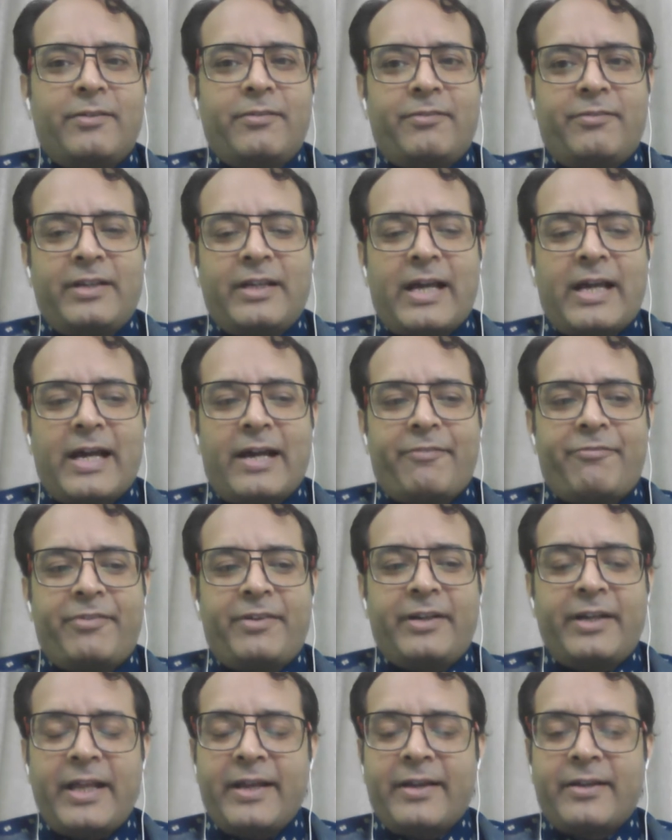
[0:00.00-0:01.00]
we
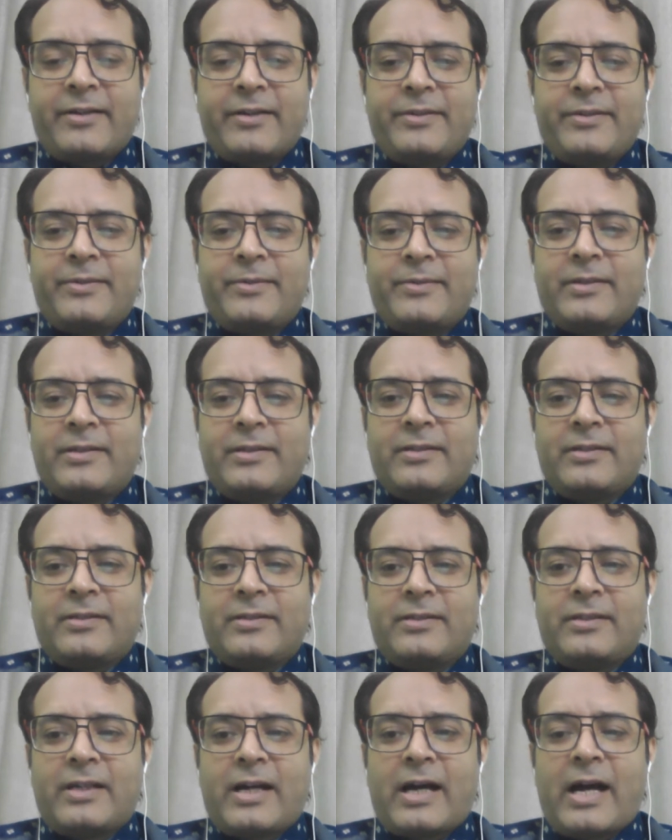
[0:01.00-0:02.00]
have taken
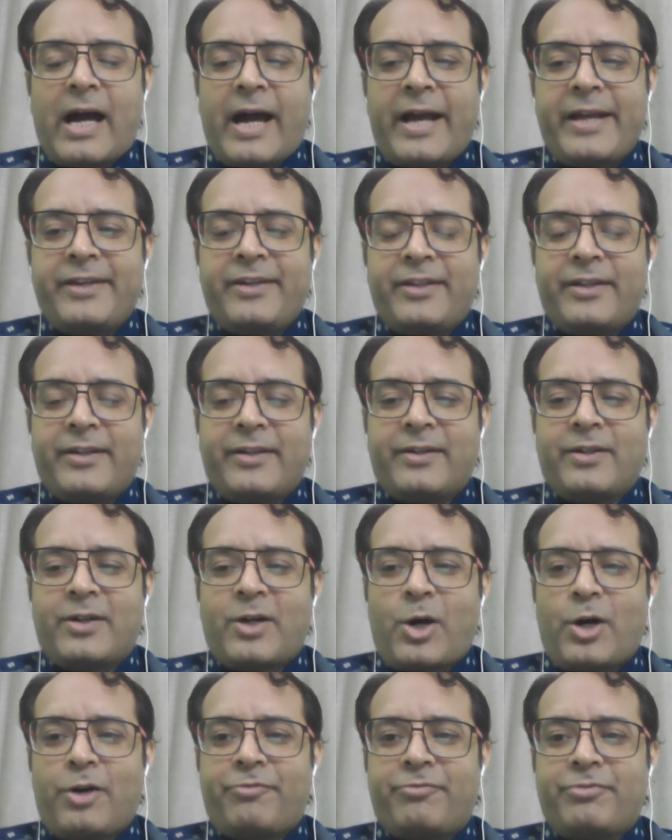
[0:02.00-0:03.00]
the idea
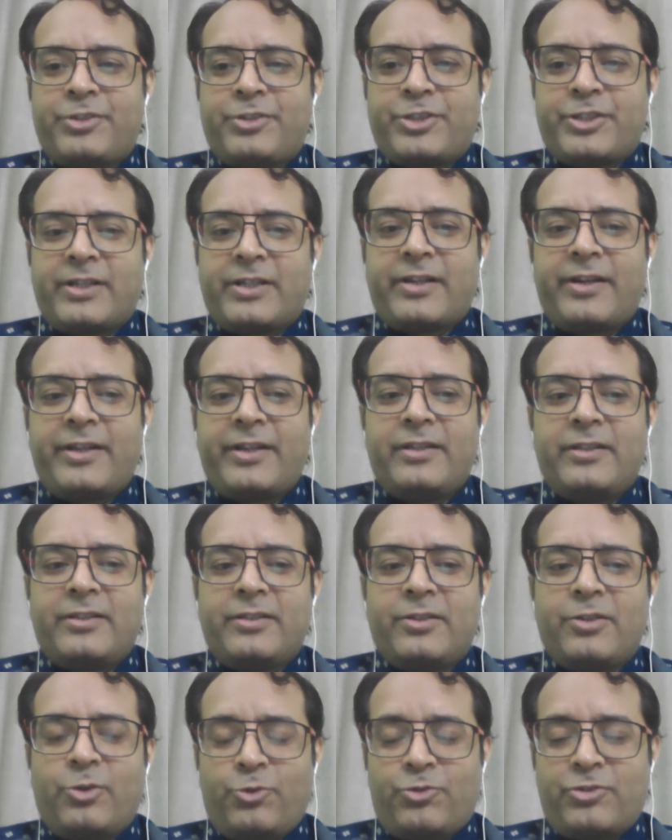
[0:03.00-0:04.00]
of
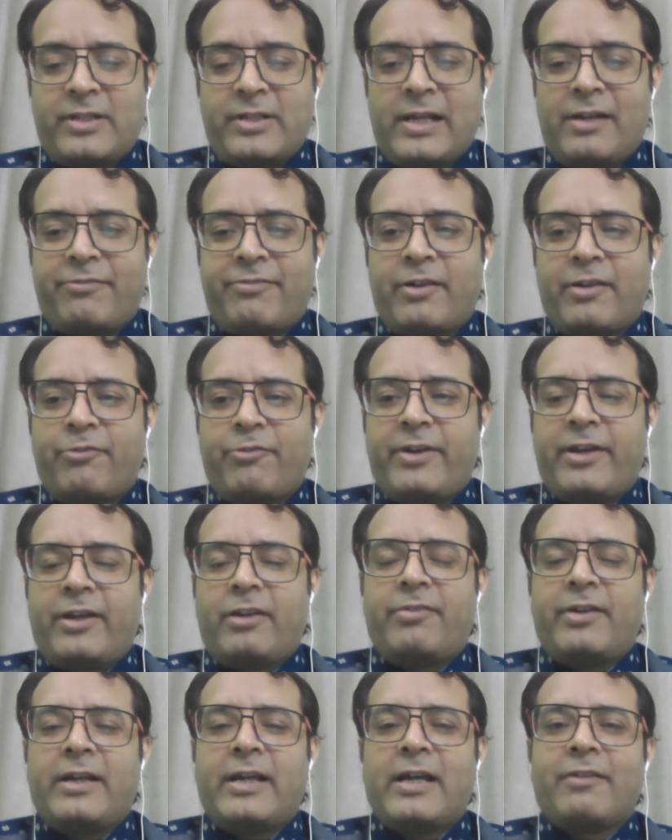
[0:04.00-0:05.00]
journey to self,
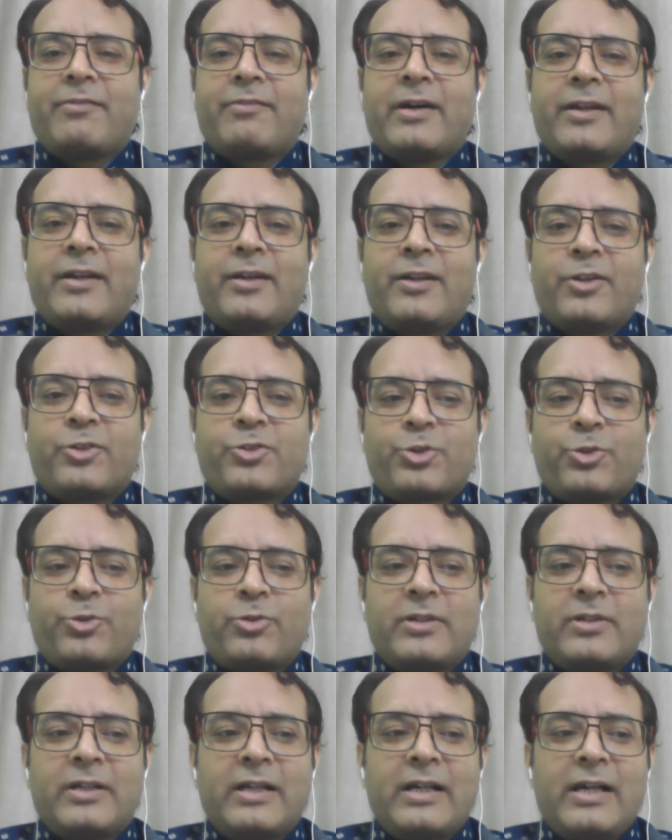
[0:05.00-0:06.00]
where we have
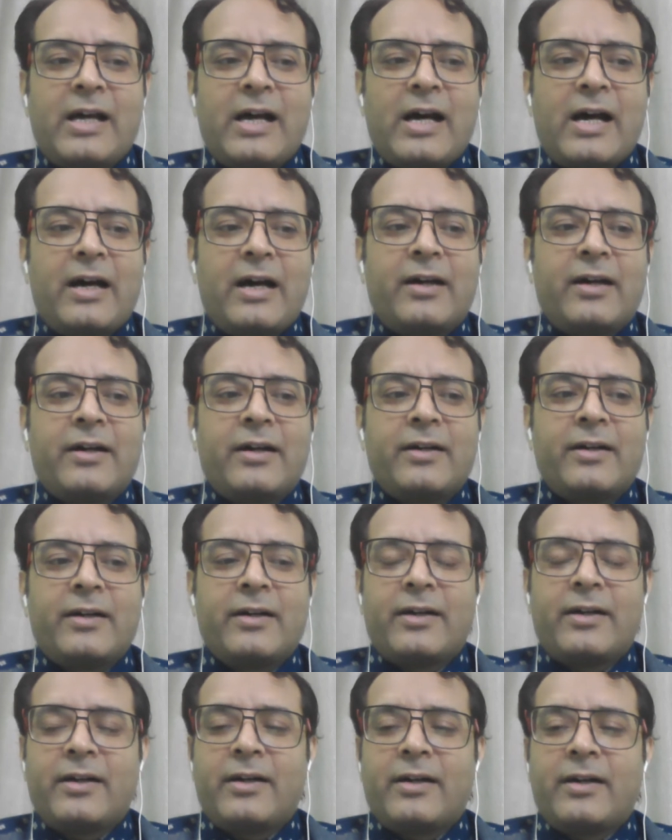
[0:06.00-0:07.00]
understood a
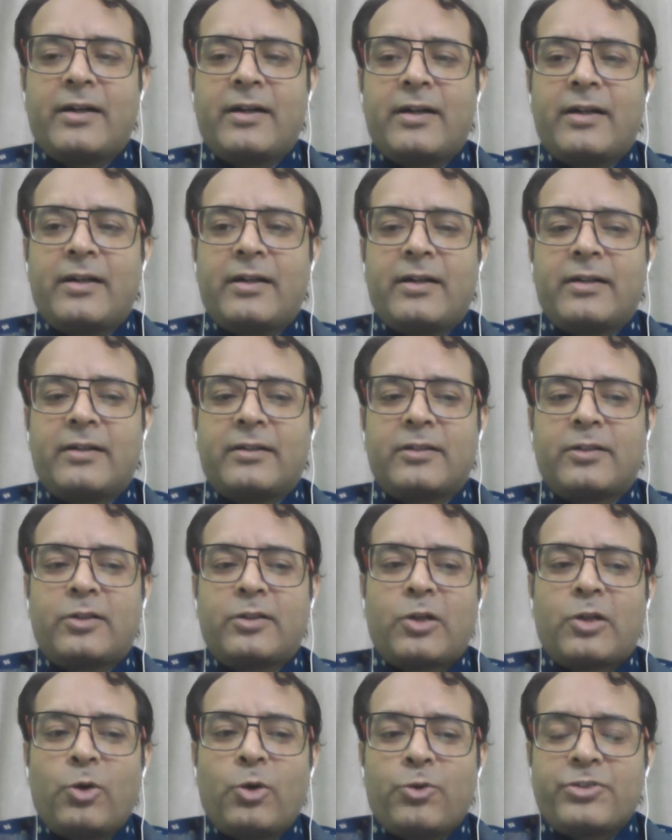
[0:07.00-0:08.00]

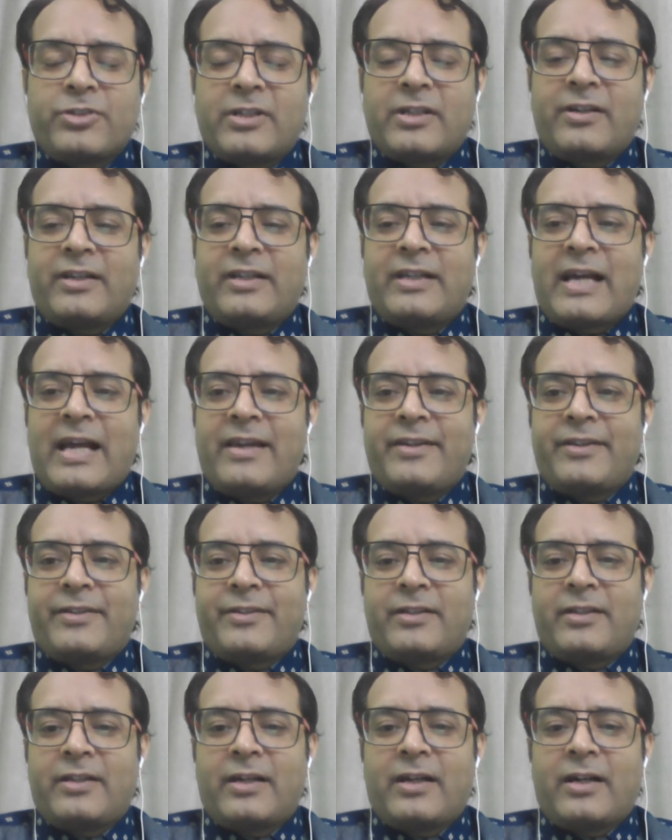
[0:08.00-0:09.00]
closer
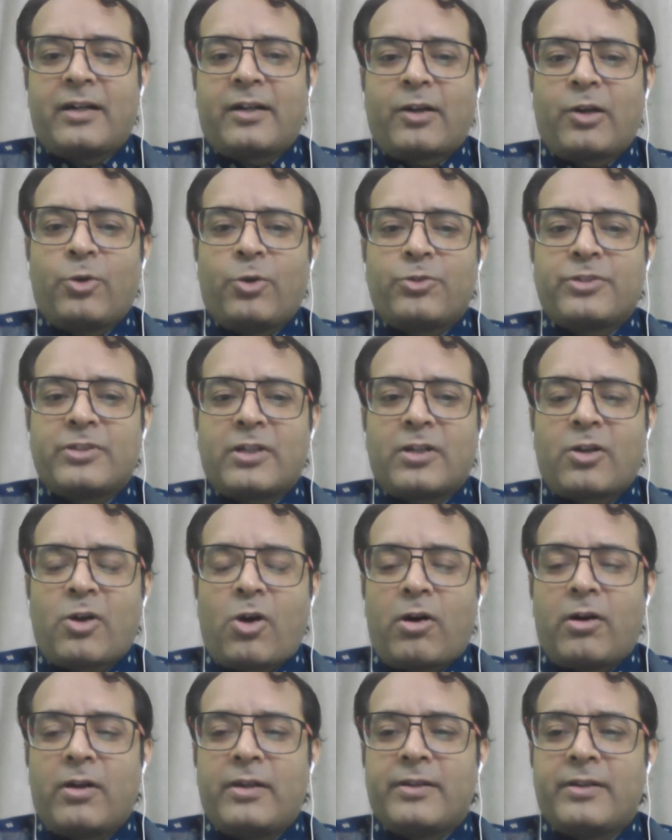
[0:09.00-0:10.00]
reality, a closer
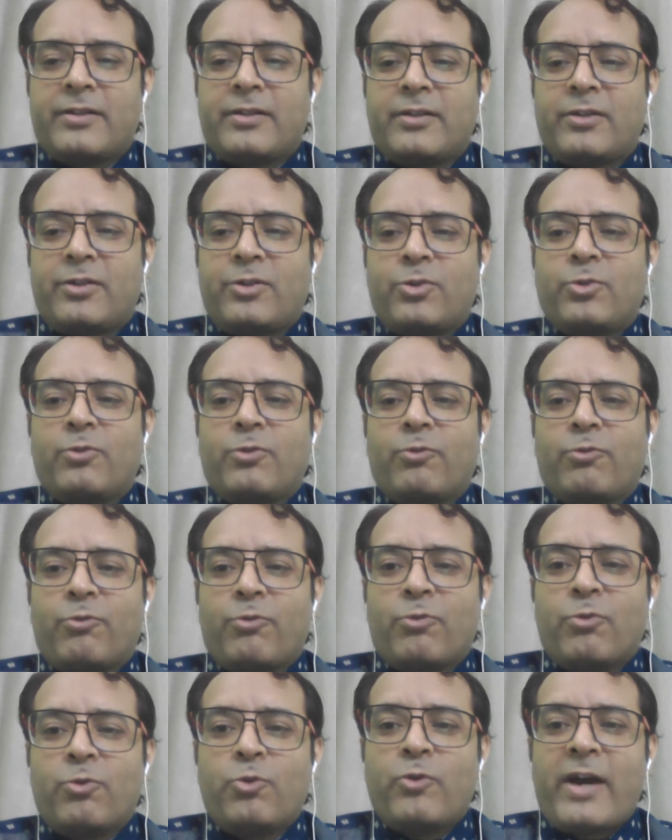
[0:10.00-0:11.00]
call to
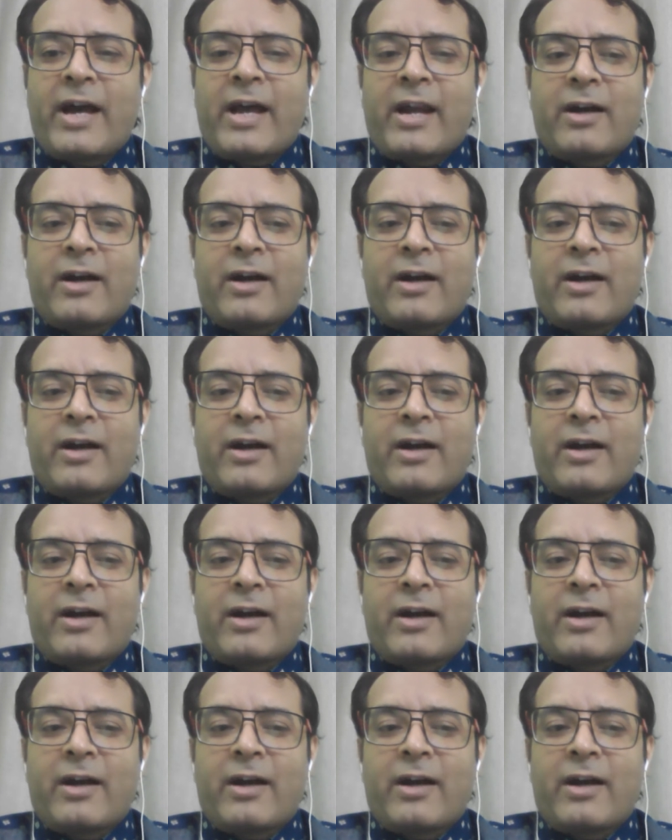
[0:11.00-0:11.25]
who